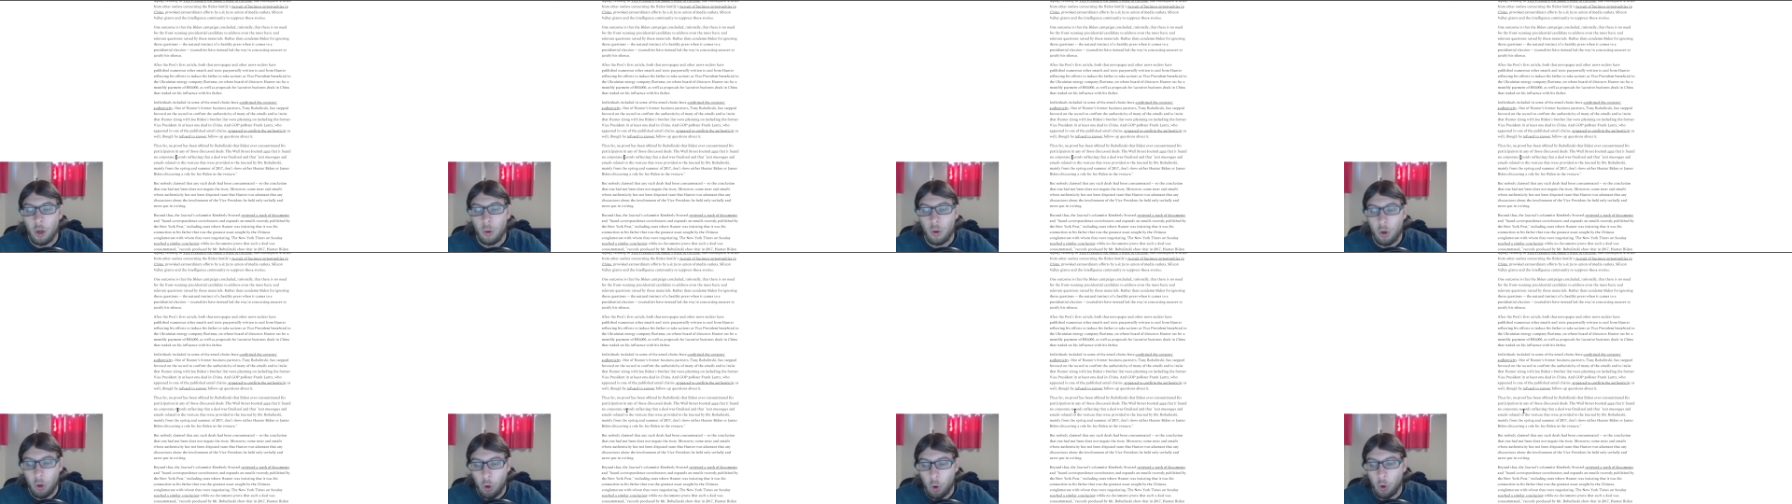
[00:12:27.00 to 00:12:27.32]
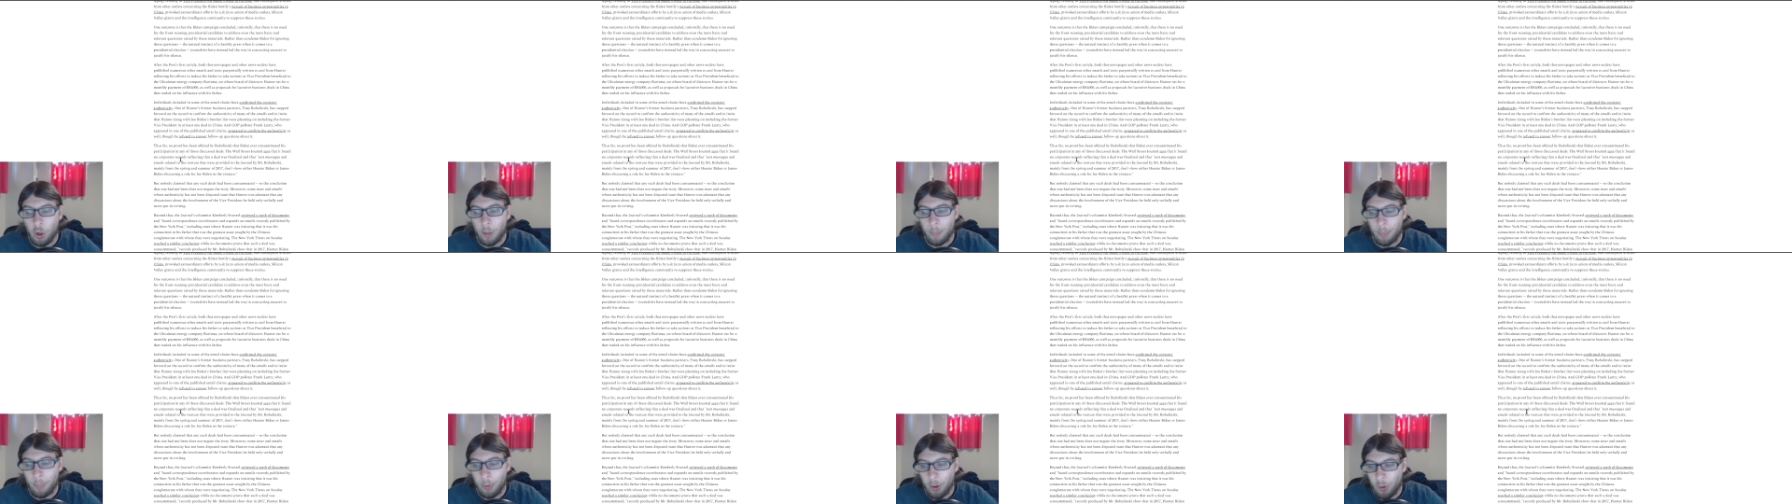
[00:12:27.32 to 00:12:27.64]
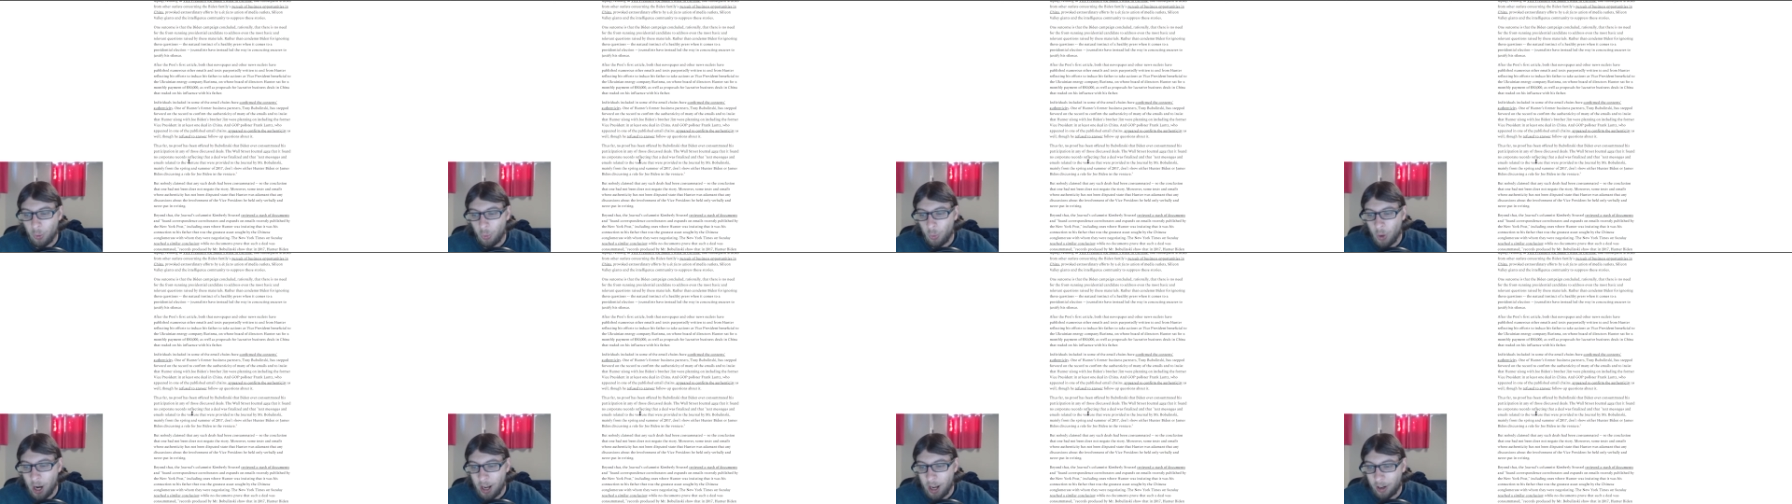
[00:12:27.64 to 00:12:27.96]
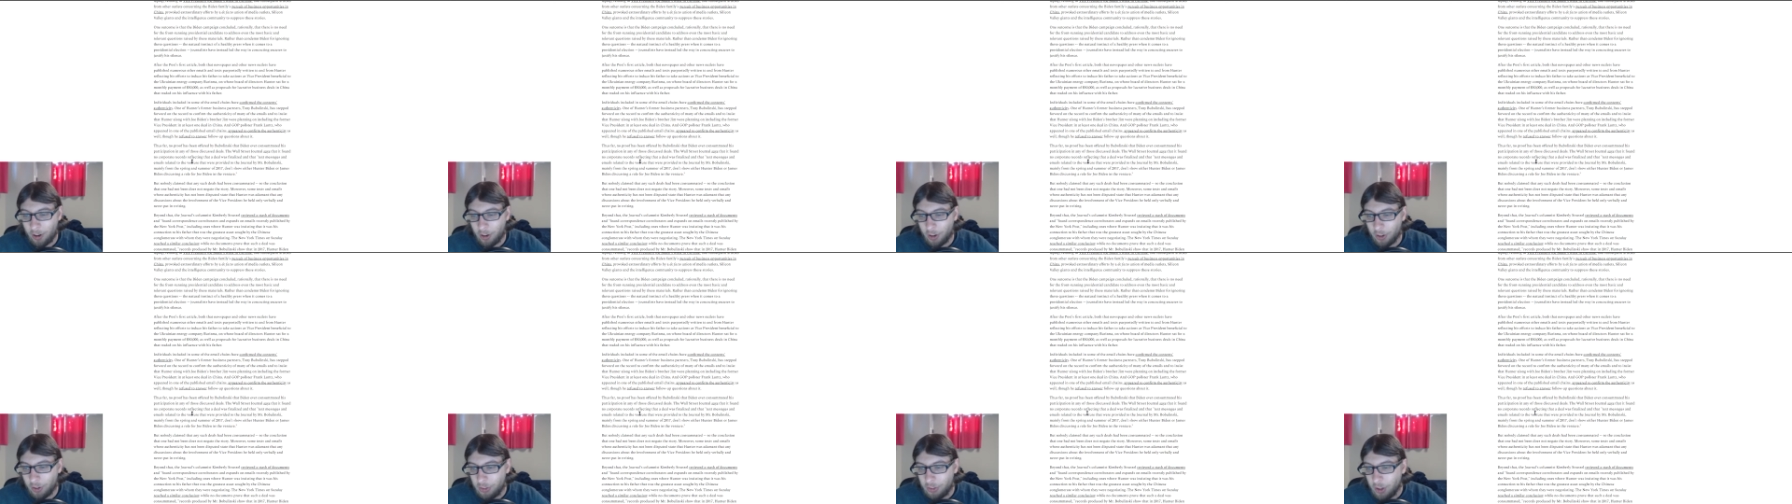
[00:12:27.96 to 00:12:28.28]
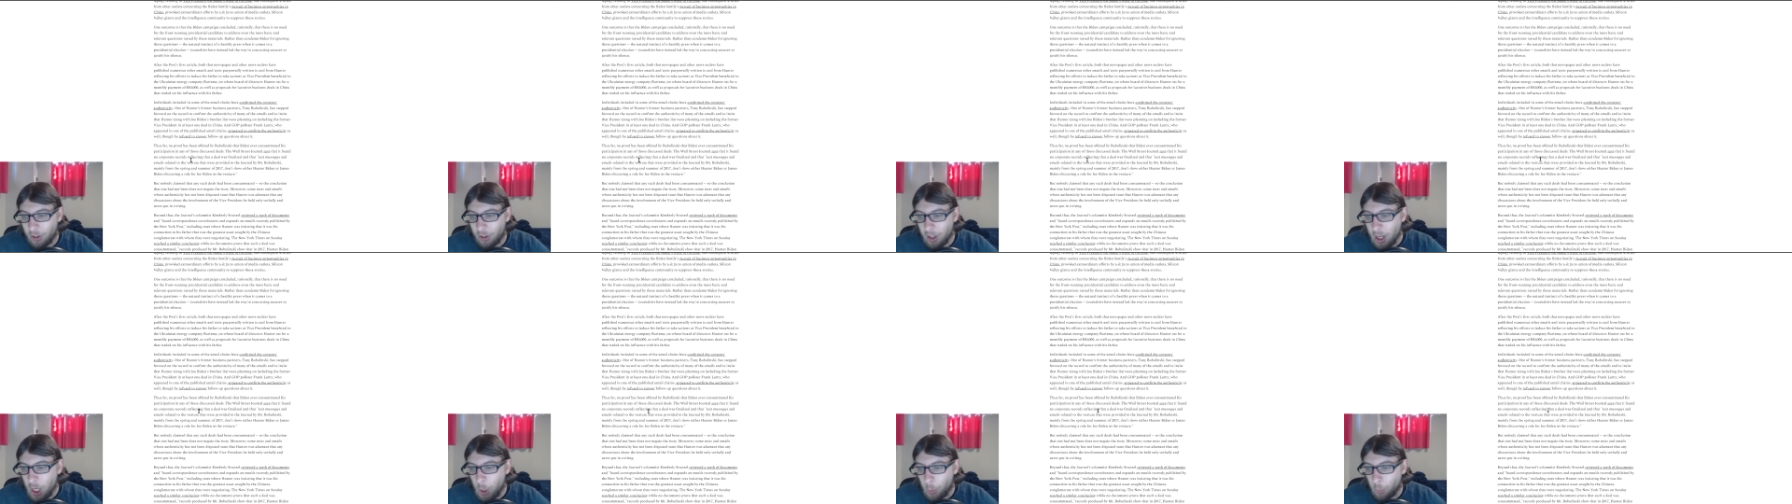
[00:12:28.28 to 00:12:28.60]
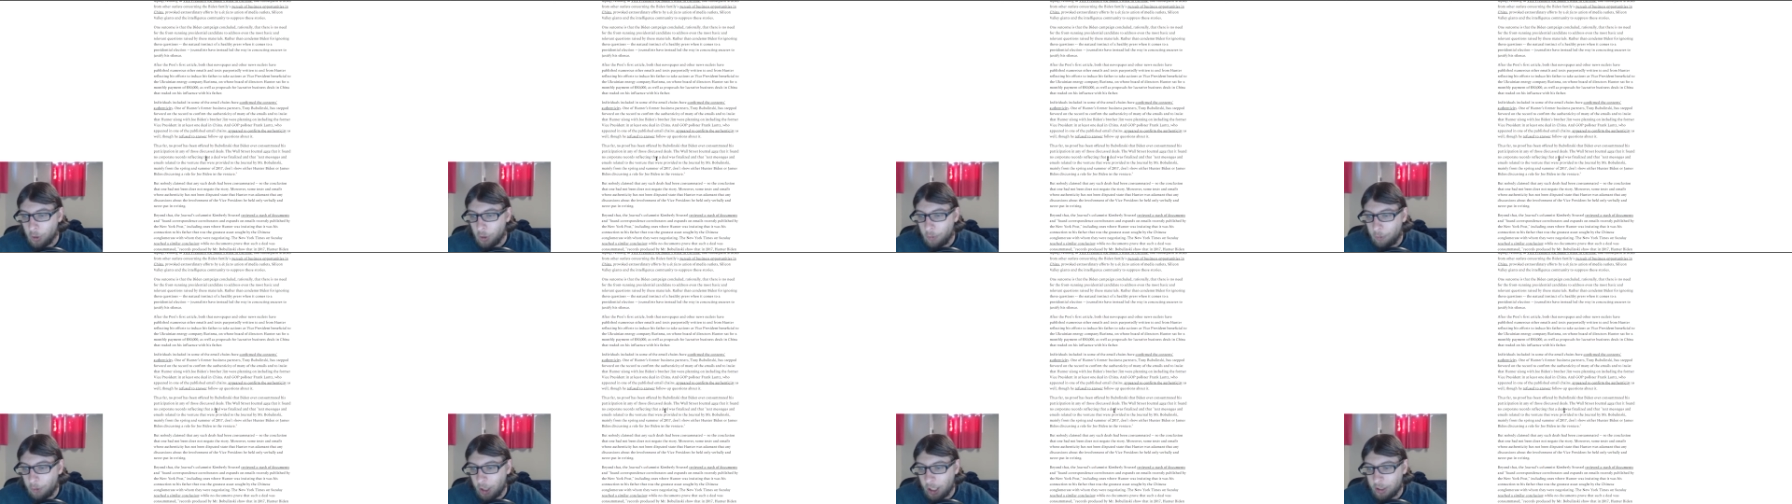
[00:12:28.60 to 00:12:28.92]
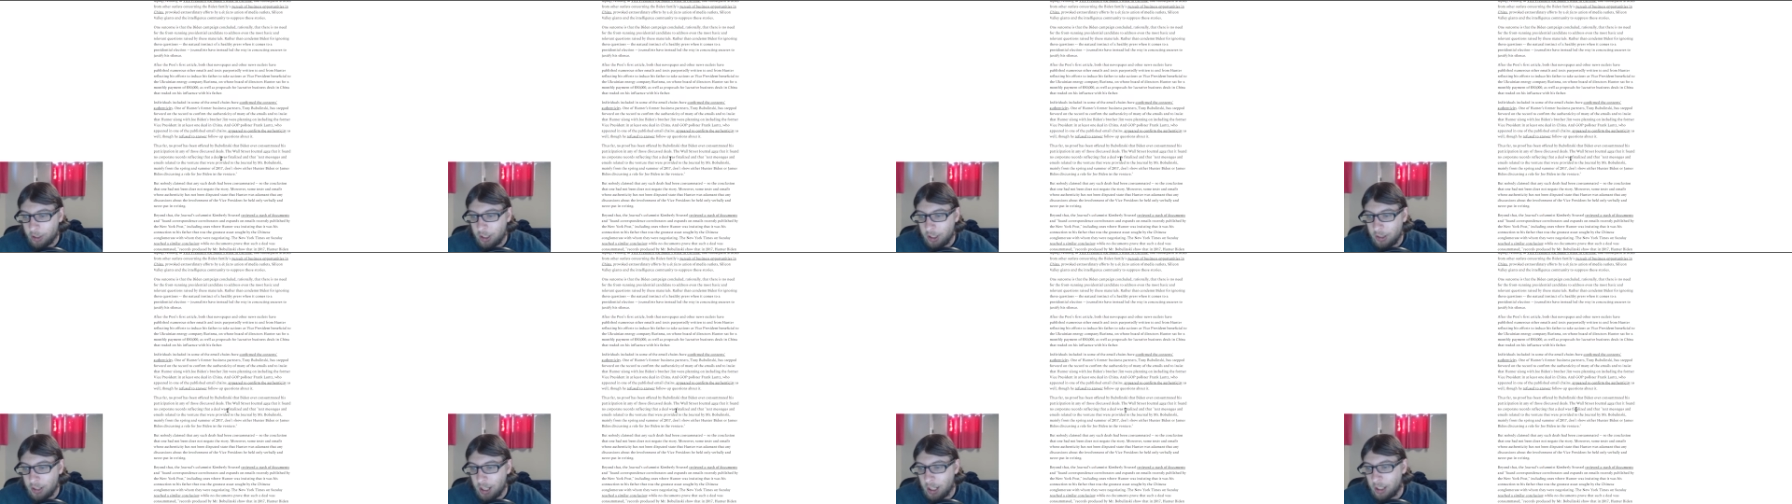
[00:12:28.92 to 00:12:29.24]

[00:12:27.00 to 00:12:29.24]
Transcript: corporate records reflecting